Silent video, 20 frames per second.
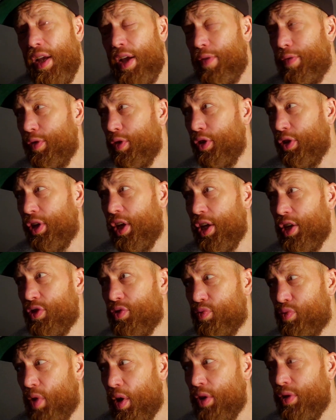If you look at
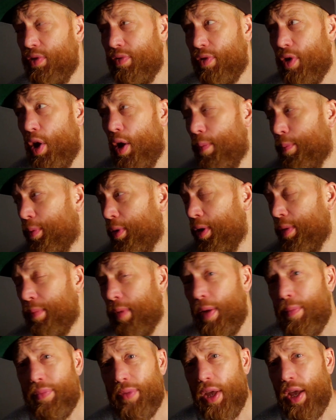his run, you've got to put him
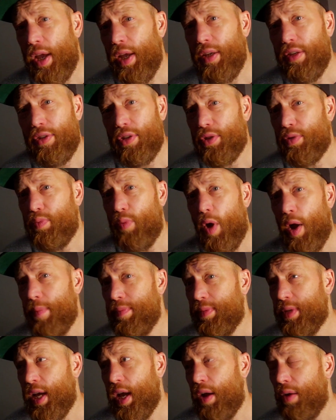up there. He just
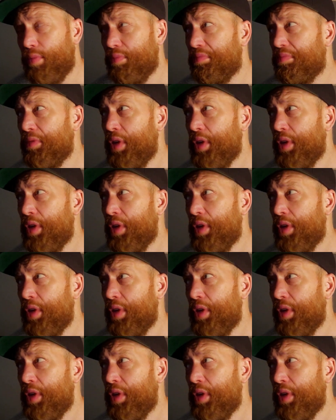wiped out.